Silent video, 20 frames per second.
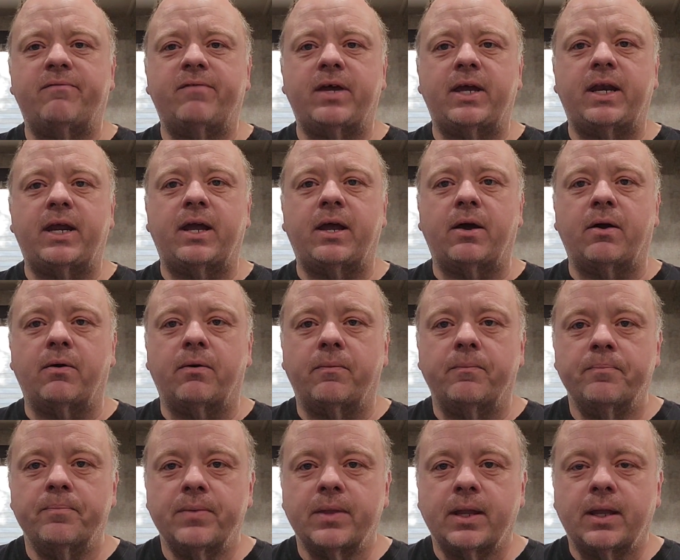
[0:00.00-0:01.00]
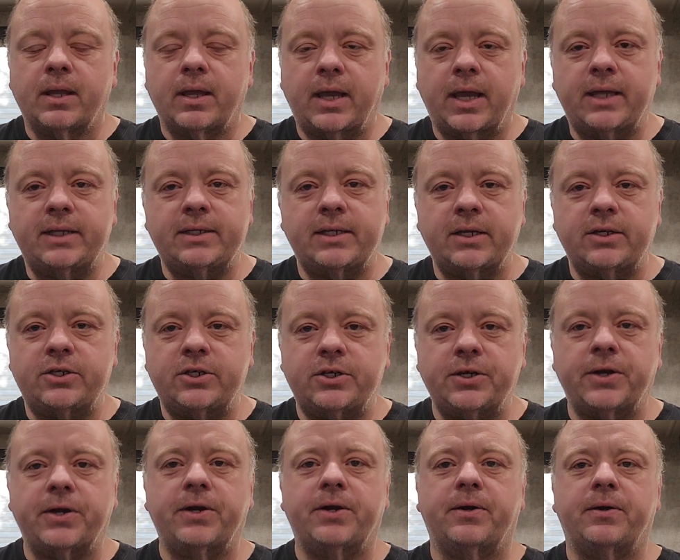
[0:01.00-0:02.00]
video? He said,
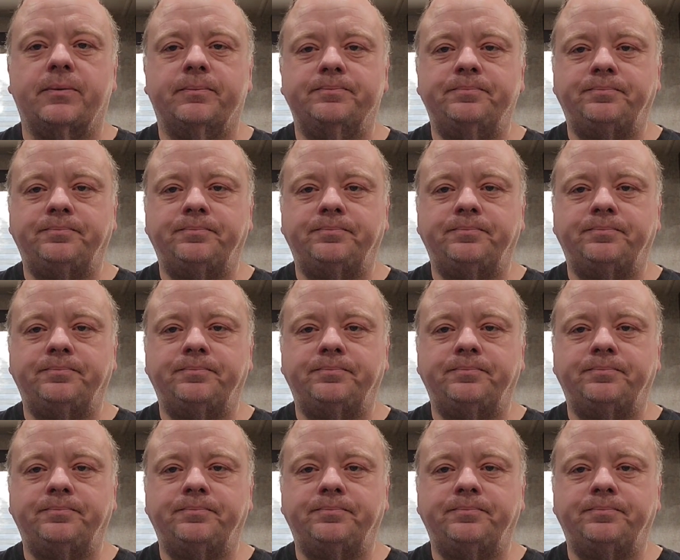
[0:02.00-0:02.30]
sure.